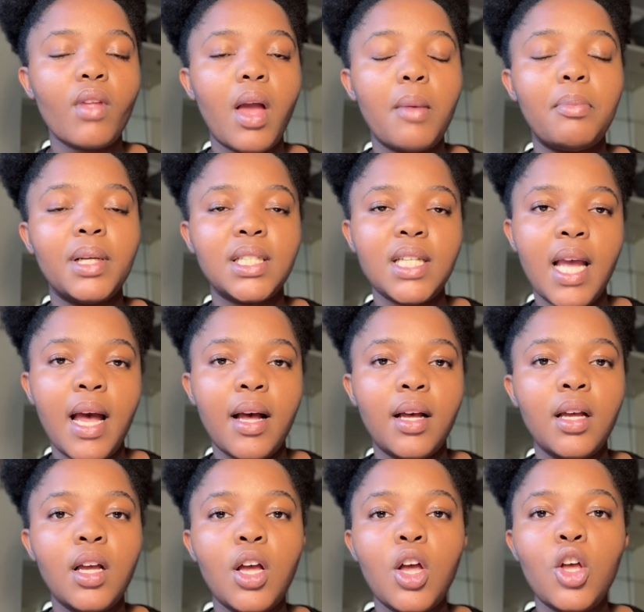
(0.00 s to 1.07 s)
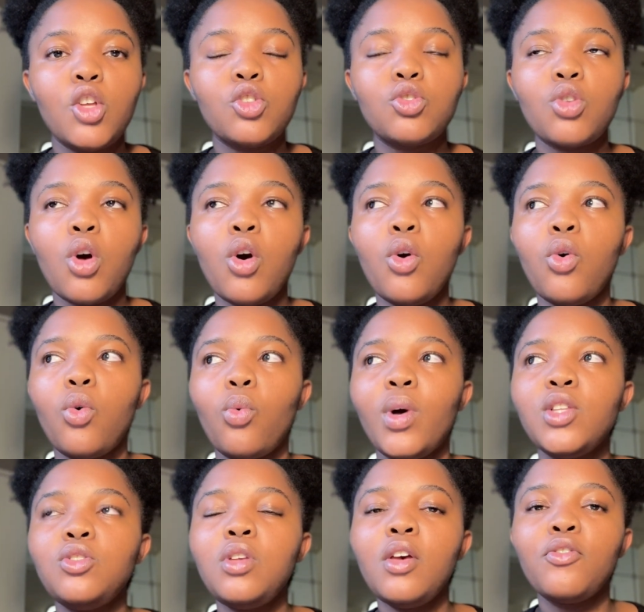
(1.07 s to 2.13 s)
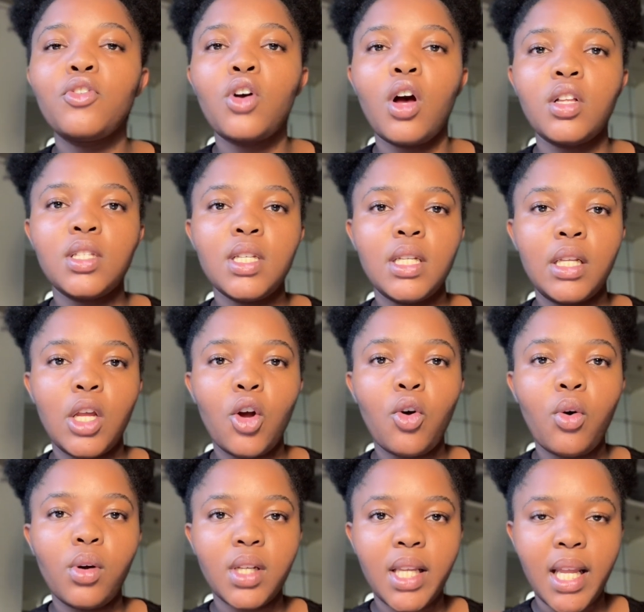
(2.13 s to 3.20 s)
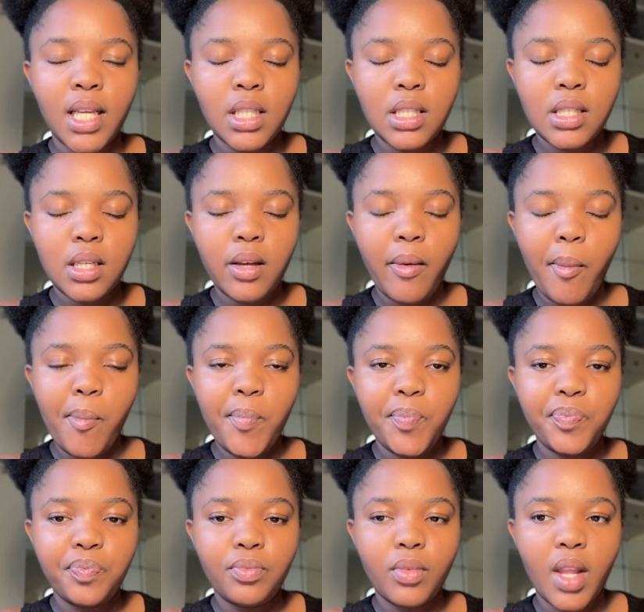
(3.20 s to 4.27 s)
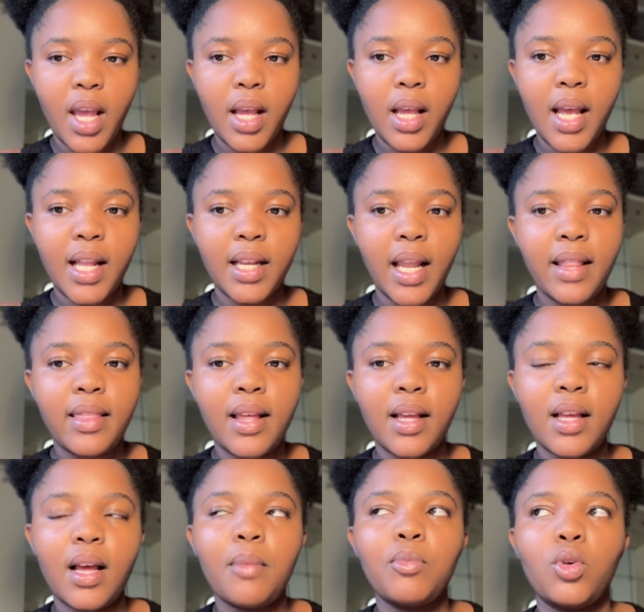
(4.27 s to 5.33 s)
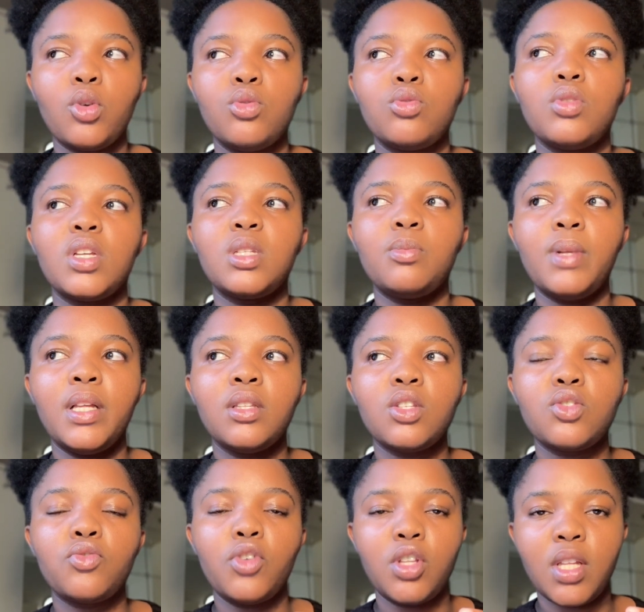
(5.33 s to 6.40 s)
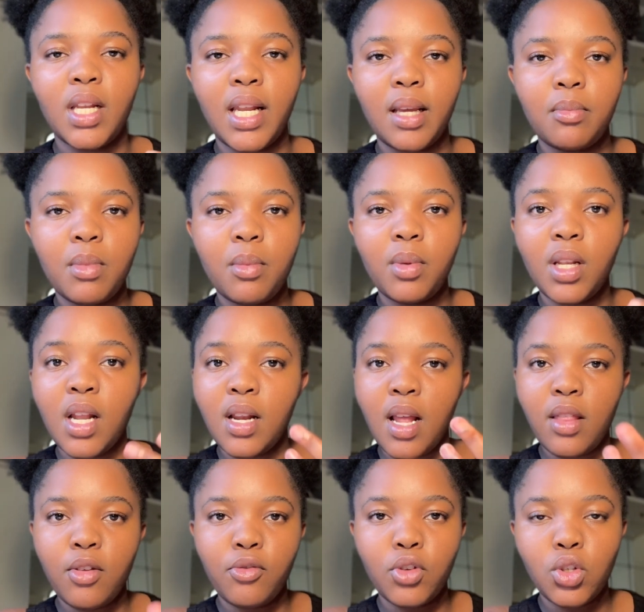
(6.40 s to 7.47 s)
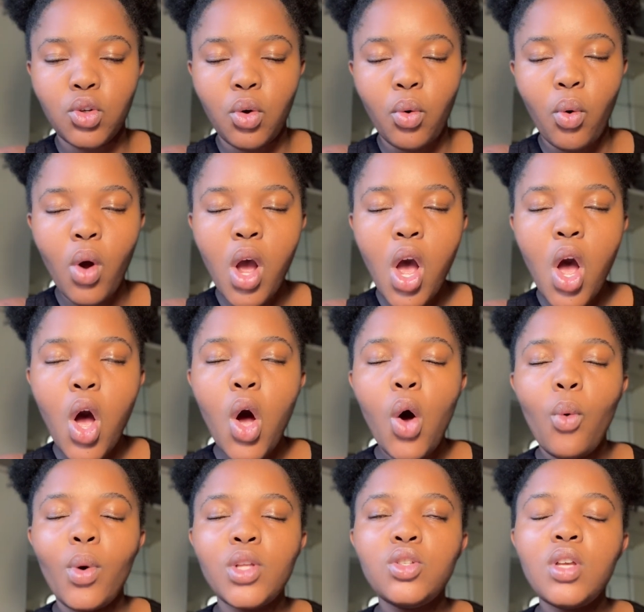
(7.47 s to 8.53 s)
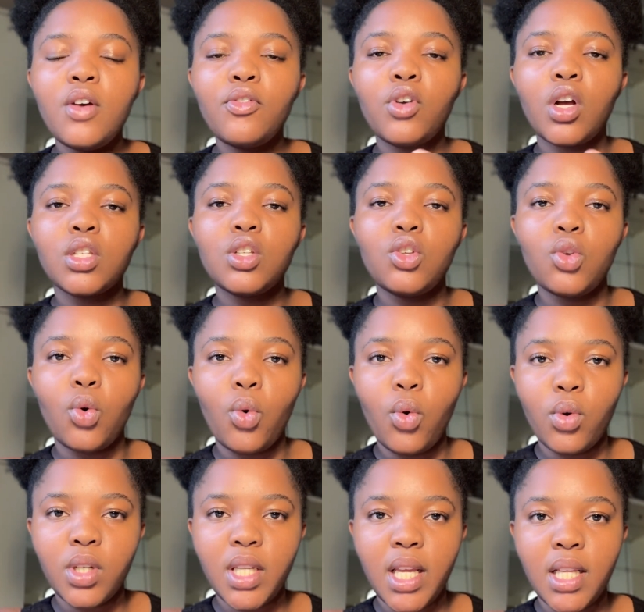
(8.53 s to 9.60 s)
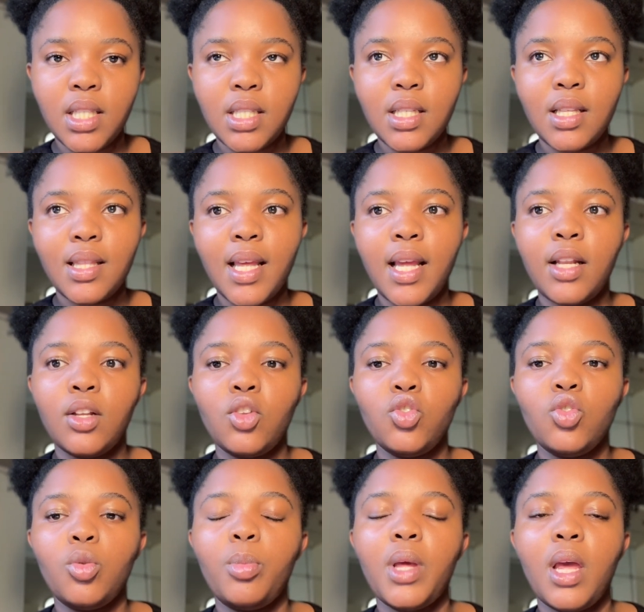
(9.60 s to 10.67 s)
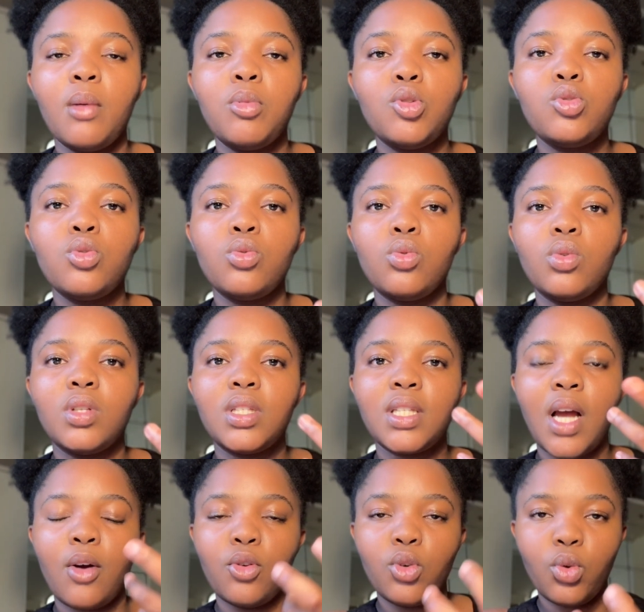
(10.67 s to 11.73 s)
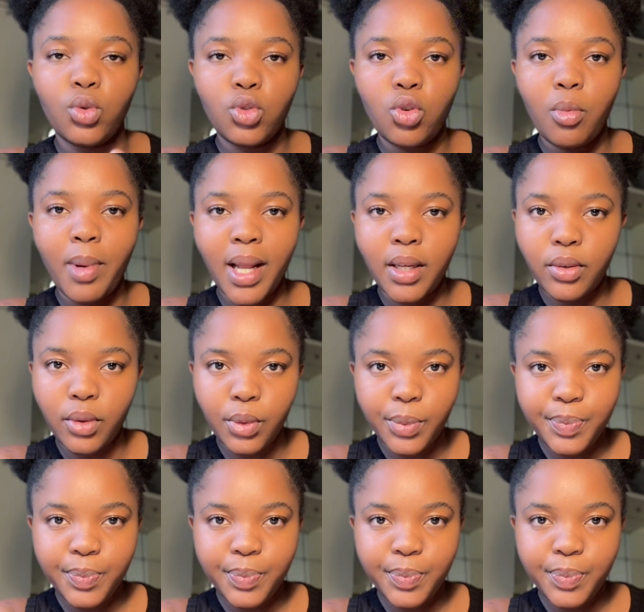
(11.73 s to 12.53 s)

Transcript: but yeah. So once you have gotten a court date, yeah, and I think I'm going to explain this further, like maybe in another video. Once you have gotten your court date, then you'll be able to download your bundle.